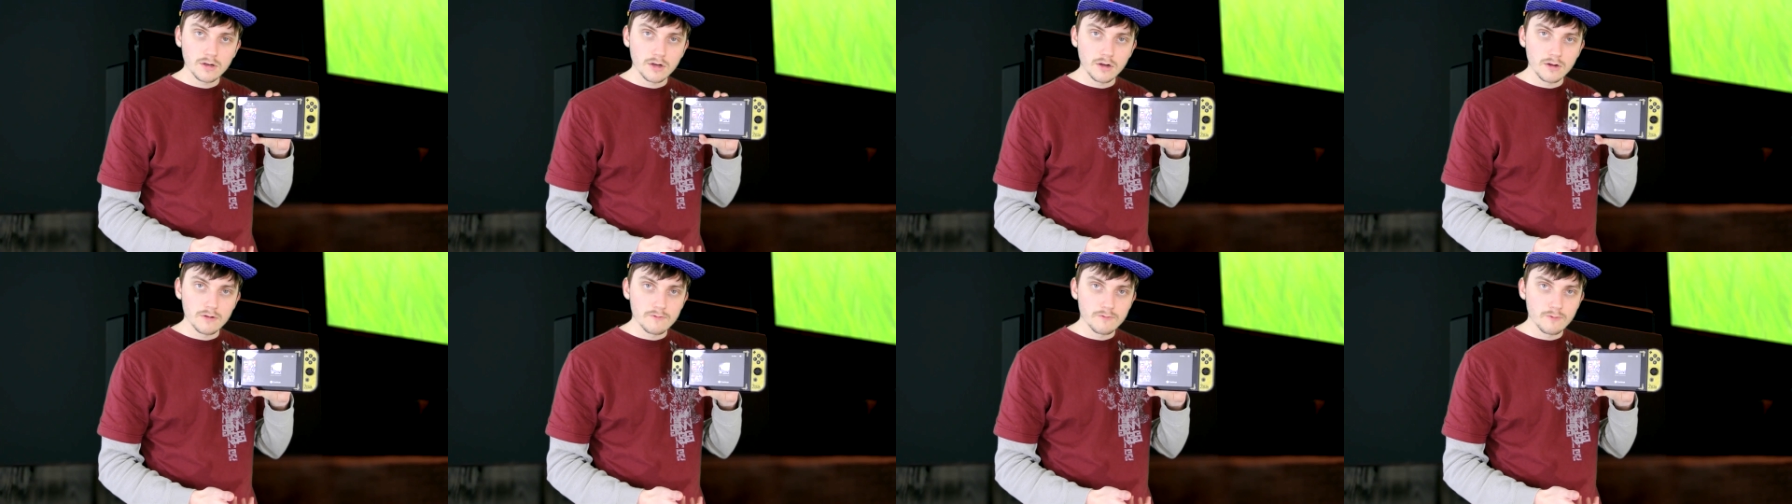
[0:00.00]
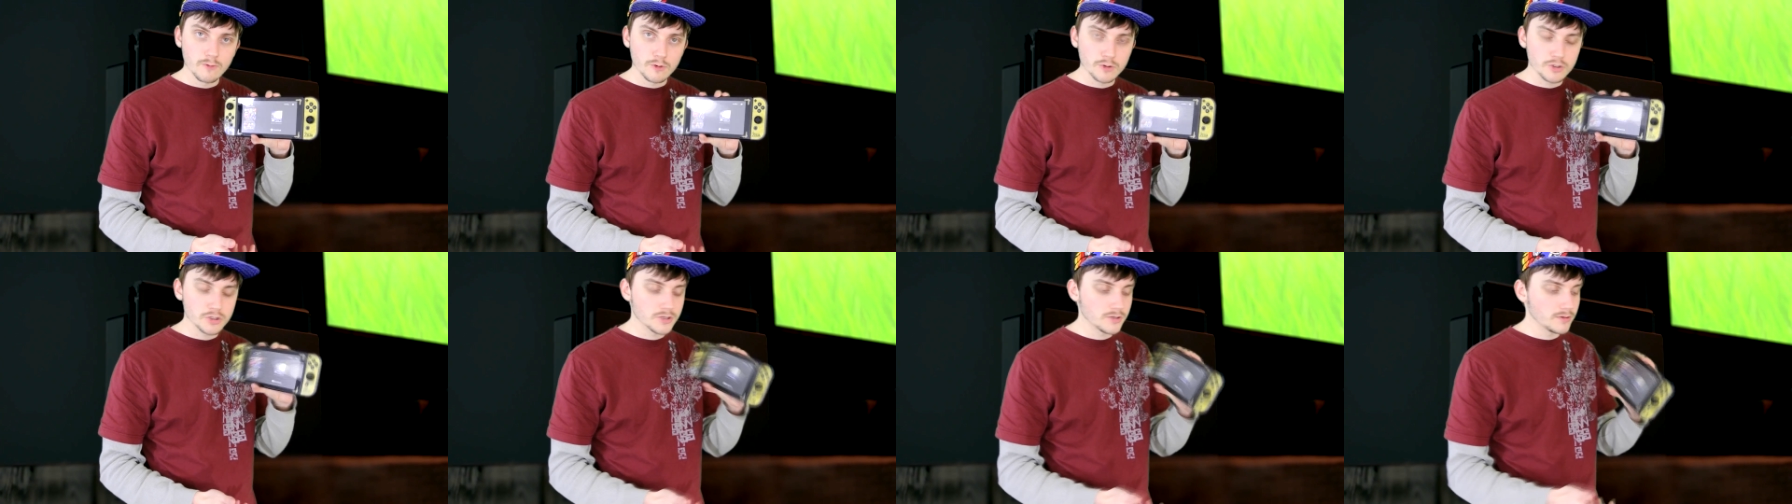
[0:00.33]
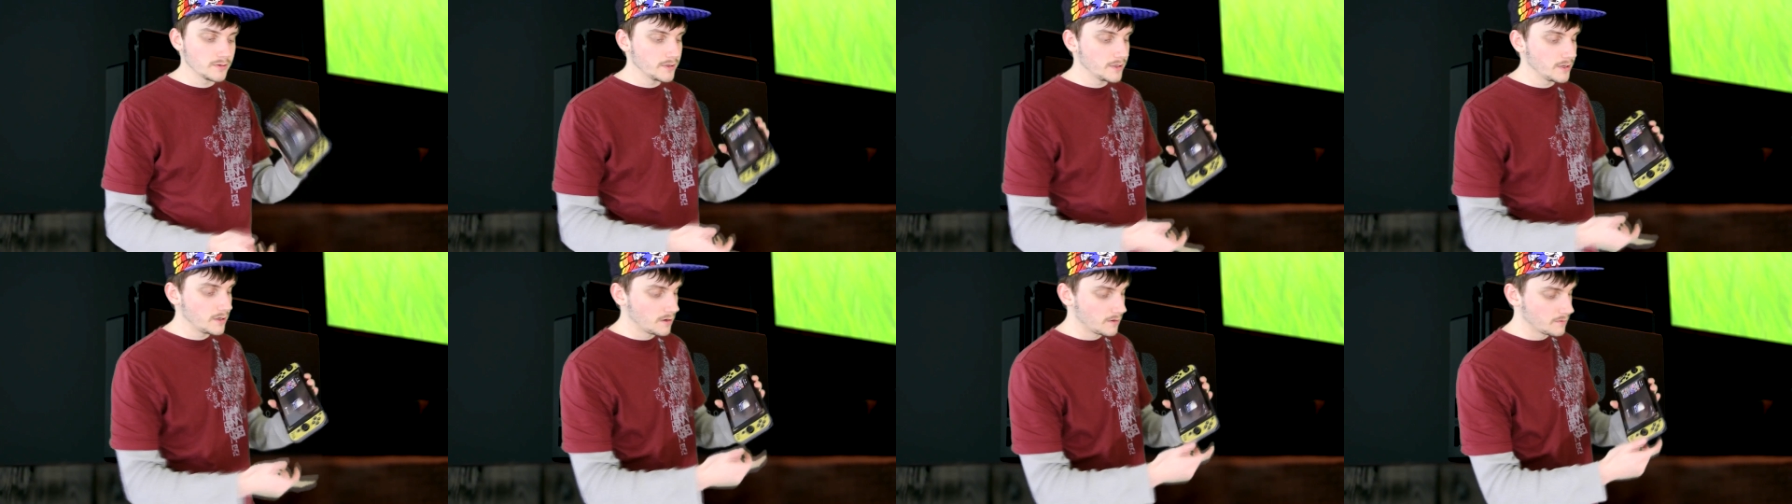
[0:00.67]

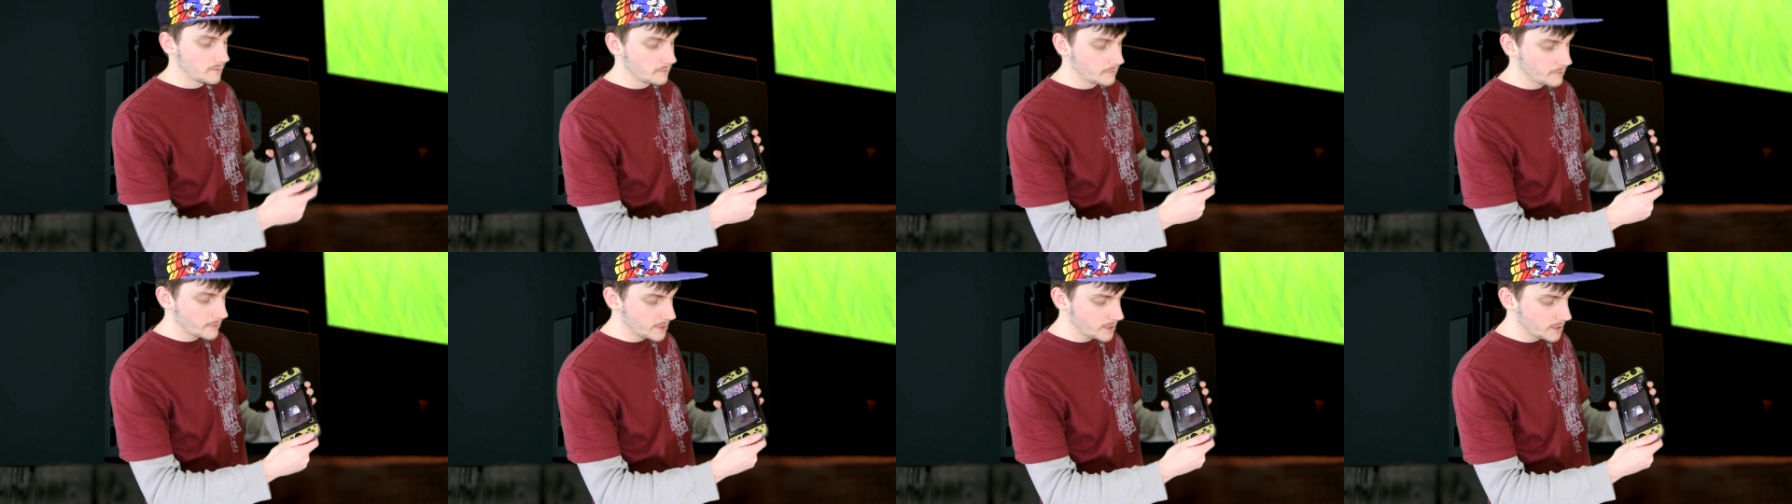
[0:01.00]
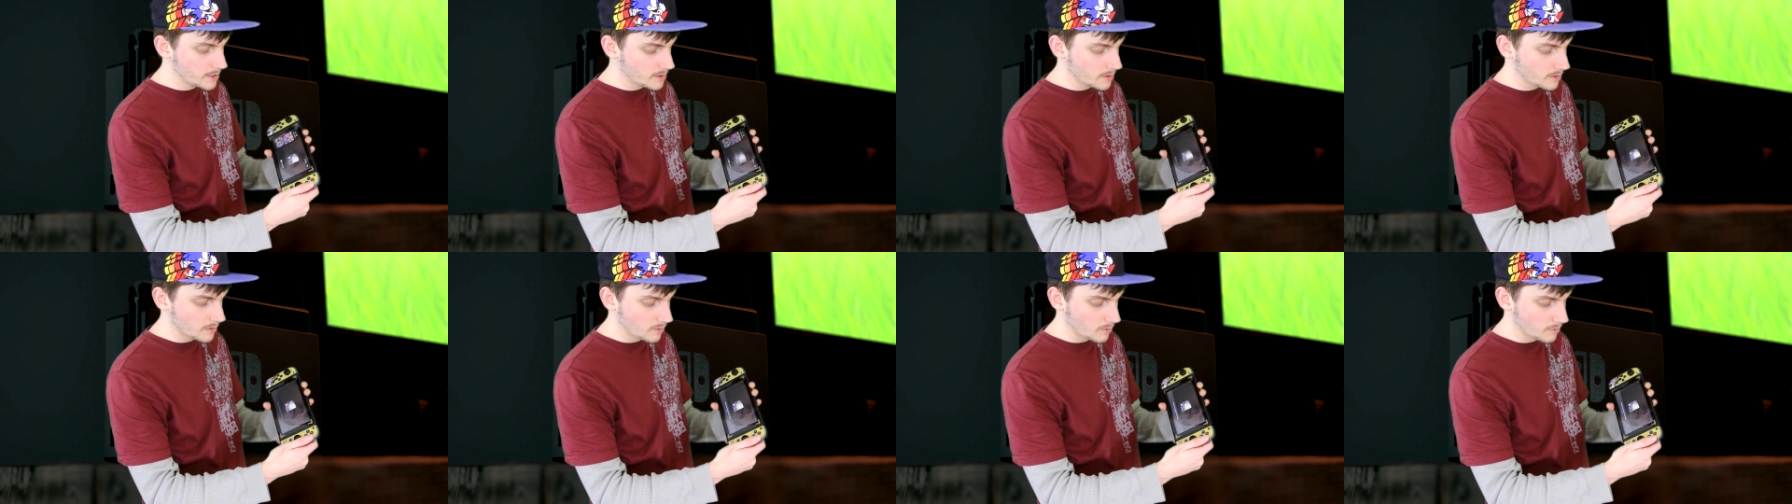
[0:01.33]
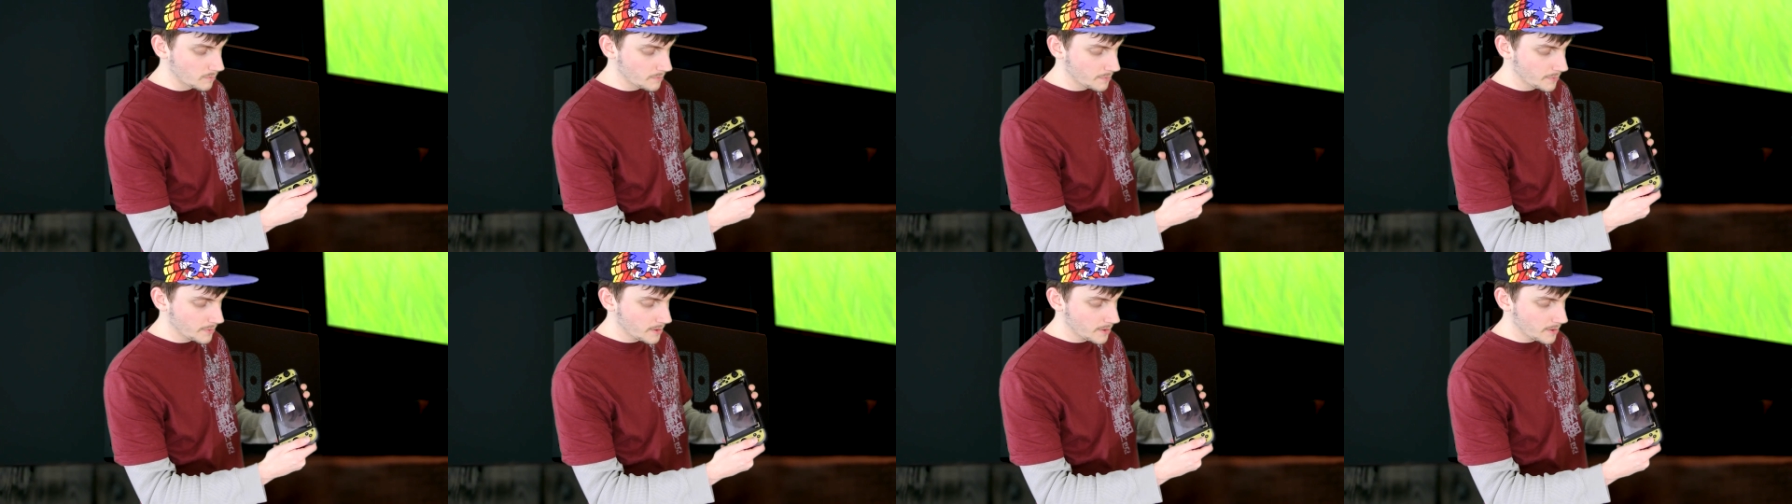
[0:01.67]
unfortunately, on video,